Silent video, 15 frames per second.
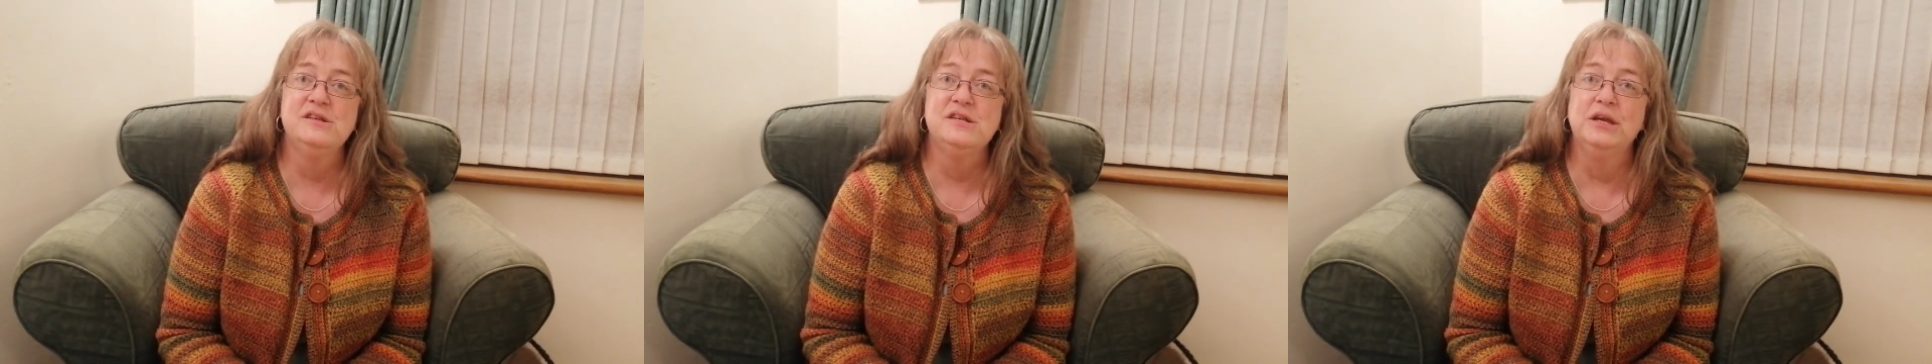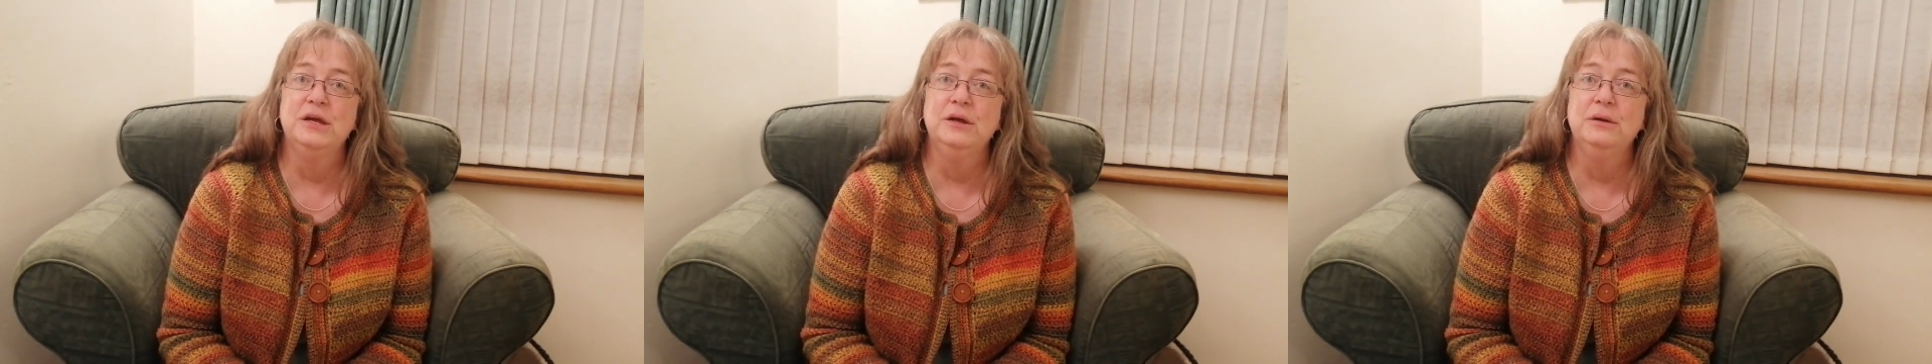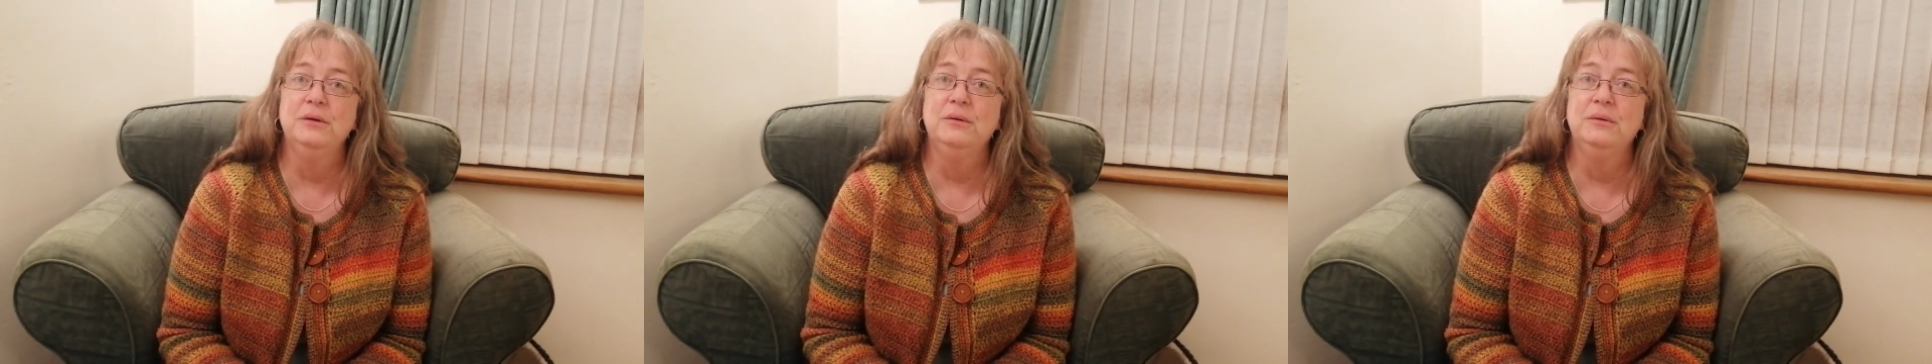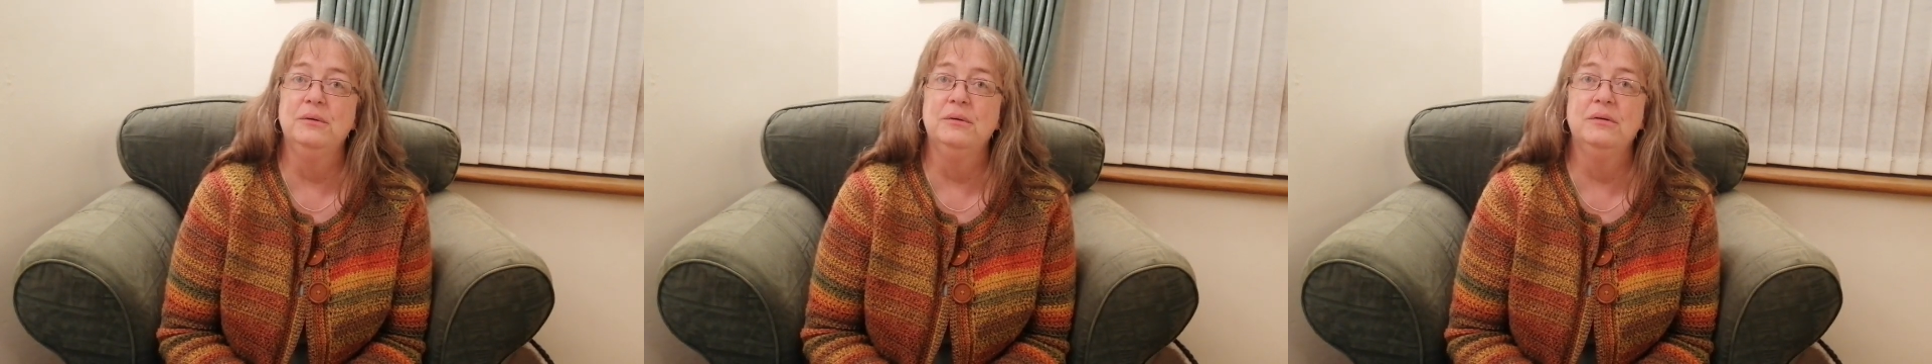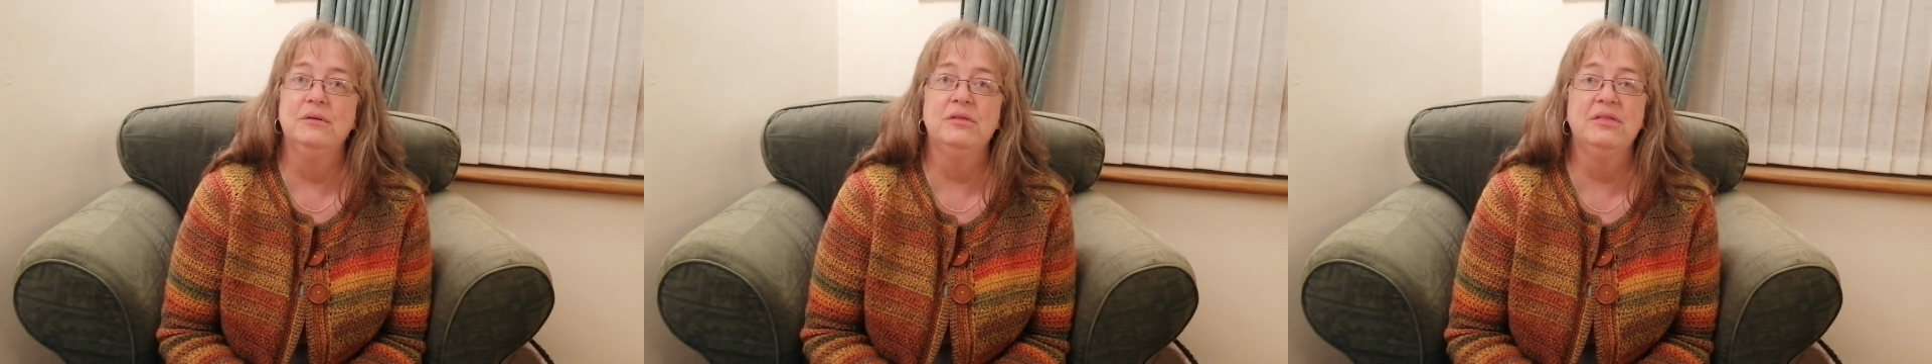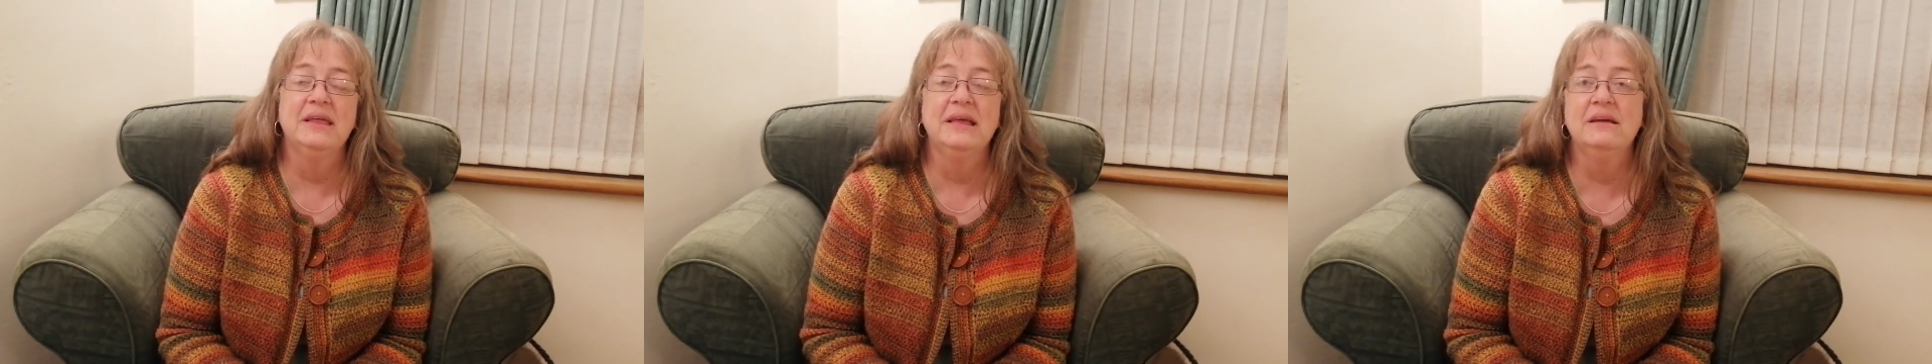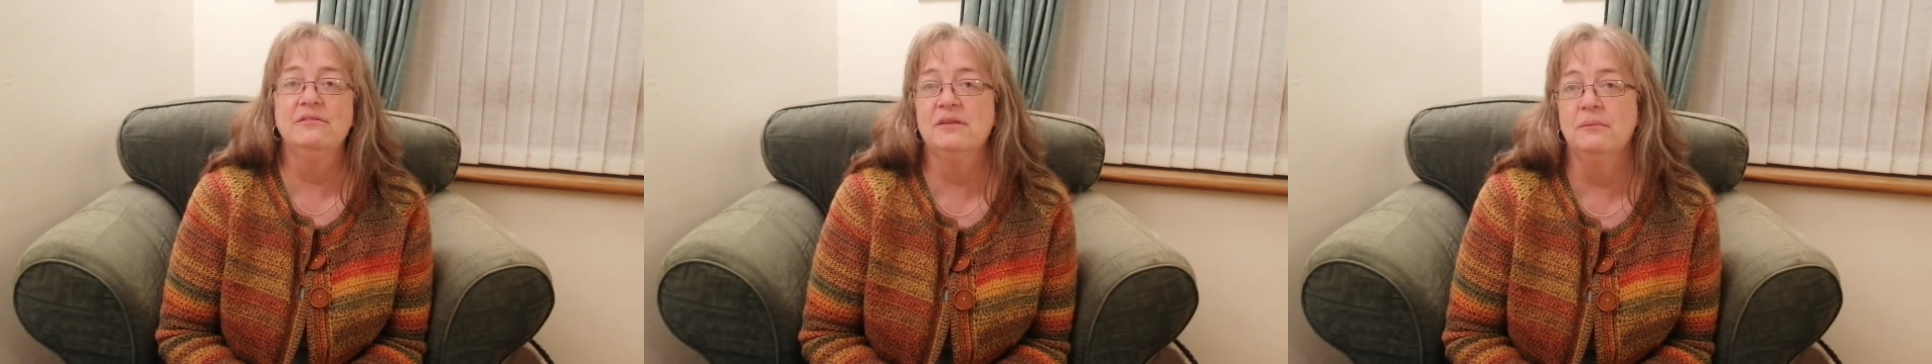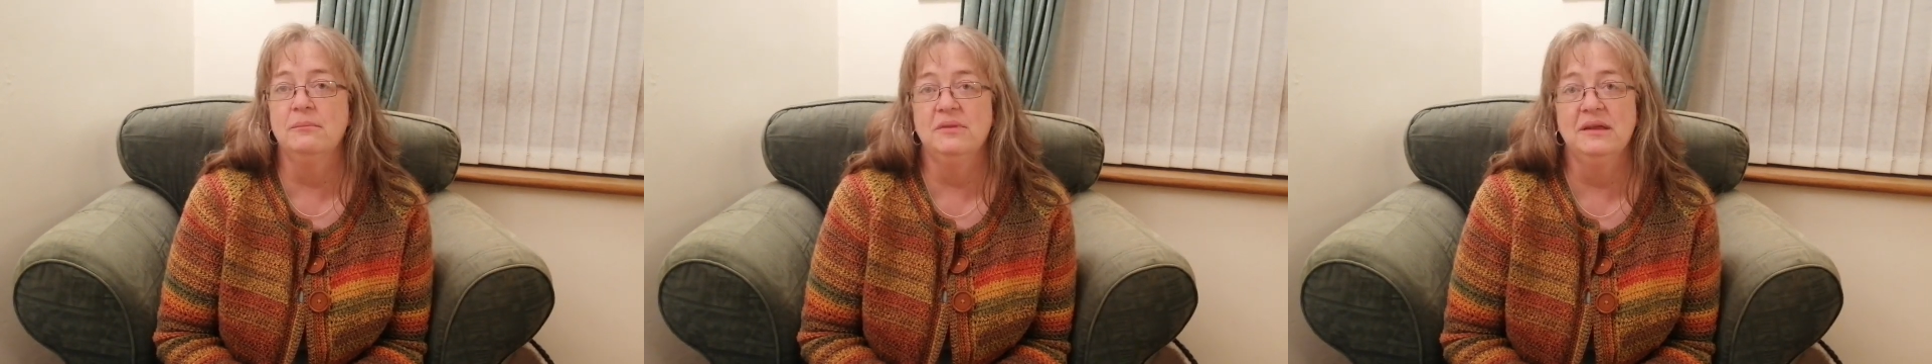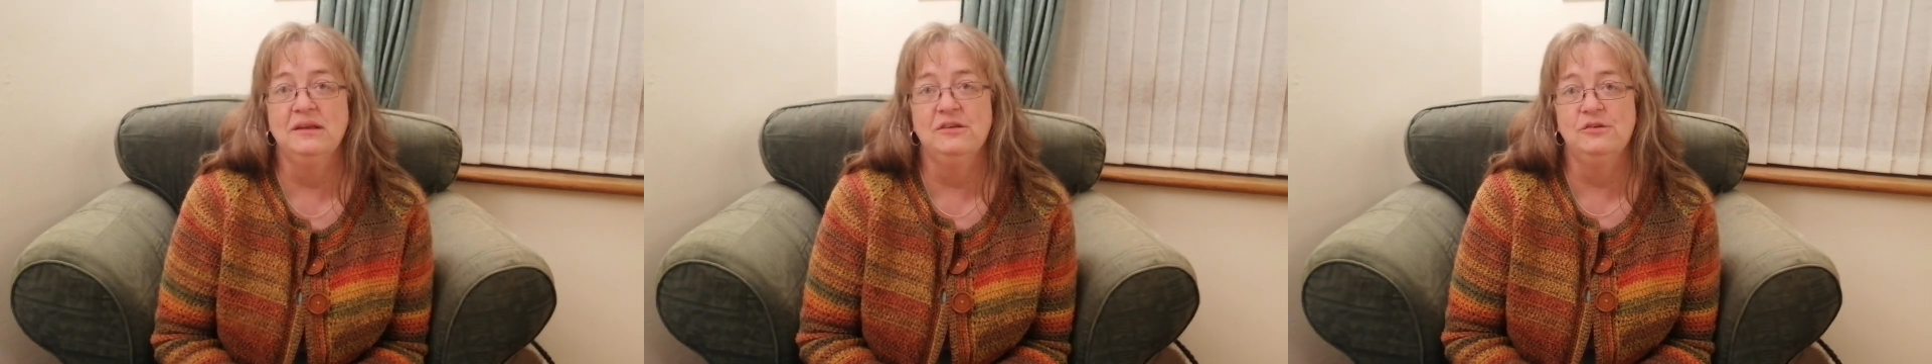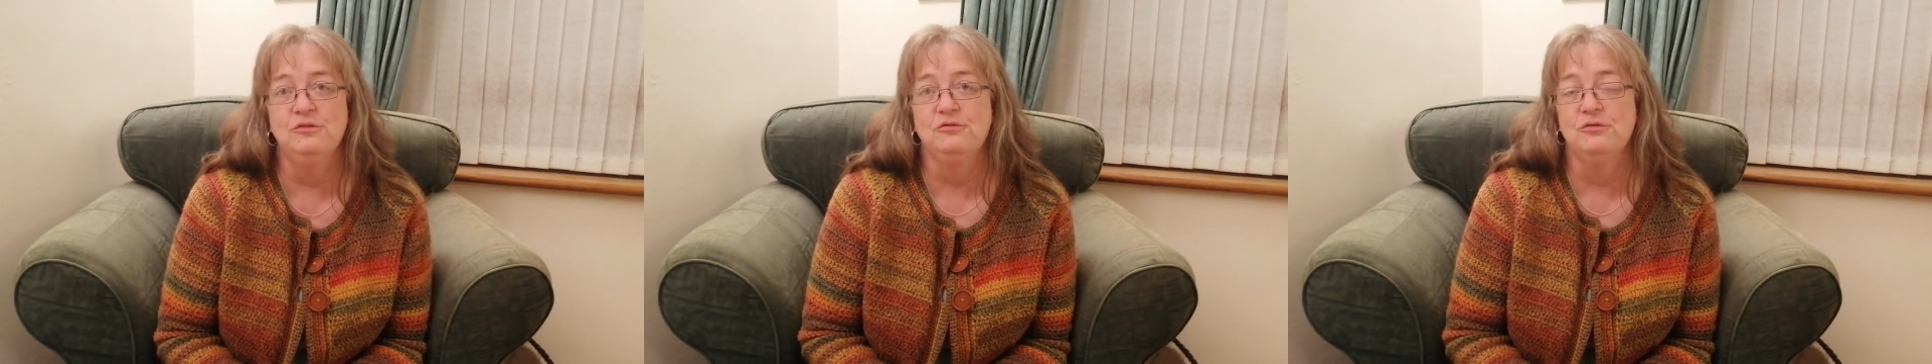to think of
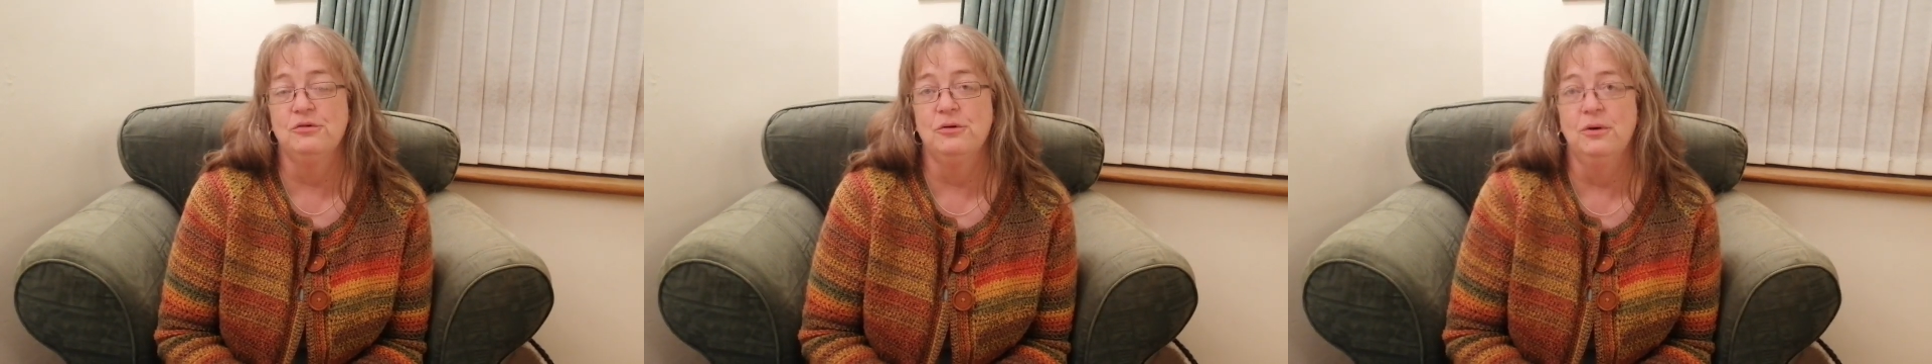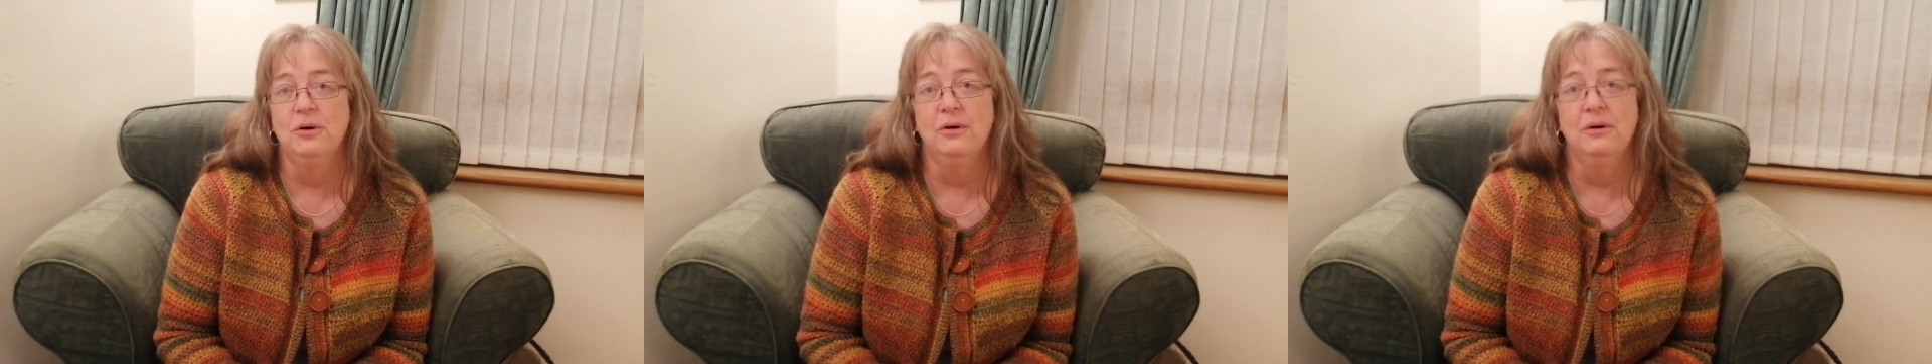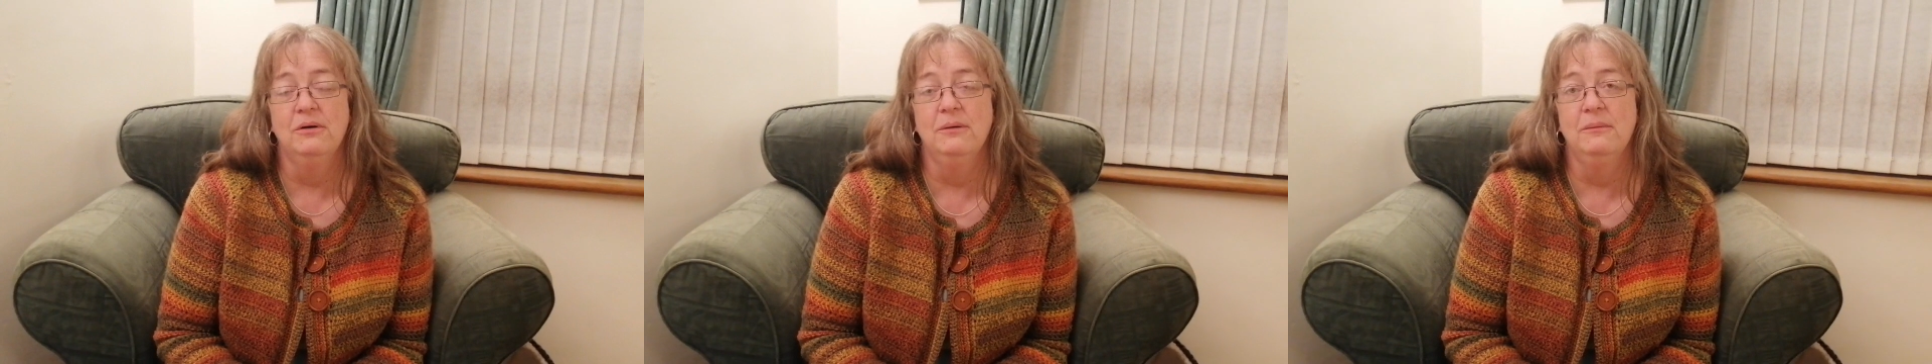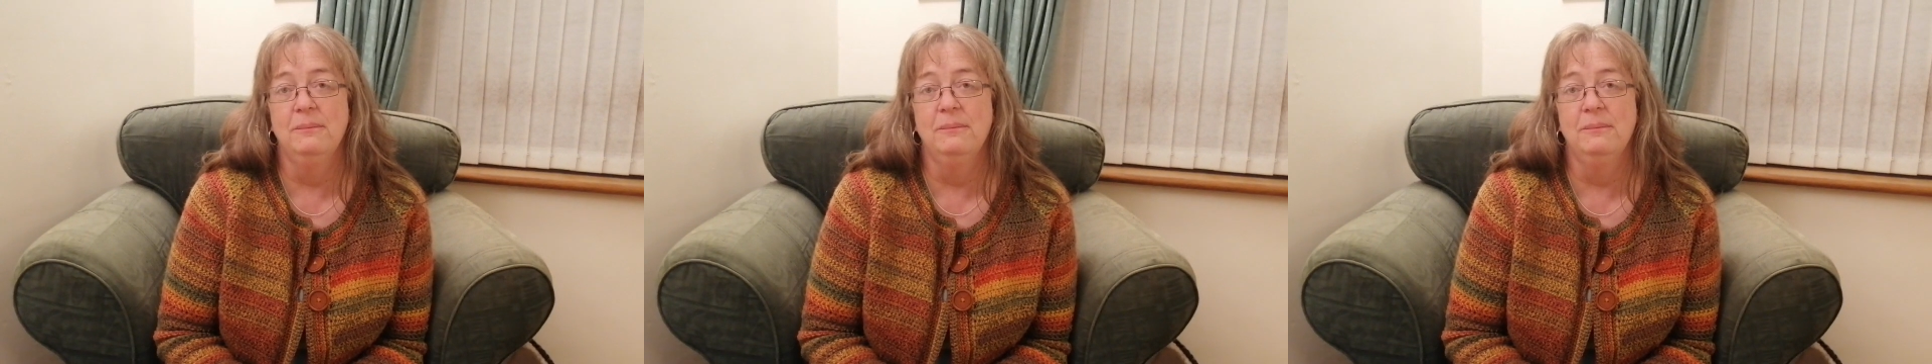something to draw